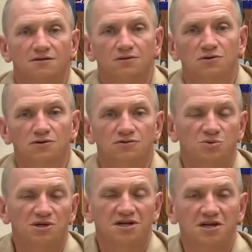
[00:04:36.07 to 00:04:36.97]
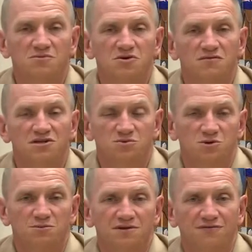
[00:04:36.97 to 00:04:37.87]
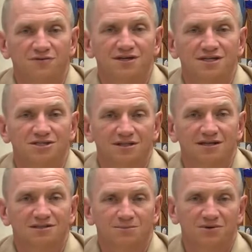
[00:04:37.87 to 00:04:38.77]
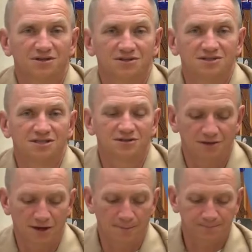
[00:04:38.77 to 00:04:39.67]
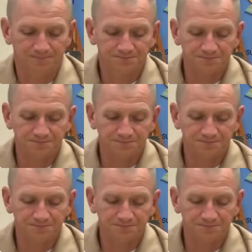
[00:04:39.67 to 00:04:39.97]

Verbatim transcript: the new 3D movies will be free. So that's a pretty good deal there.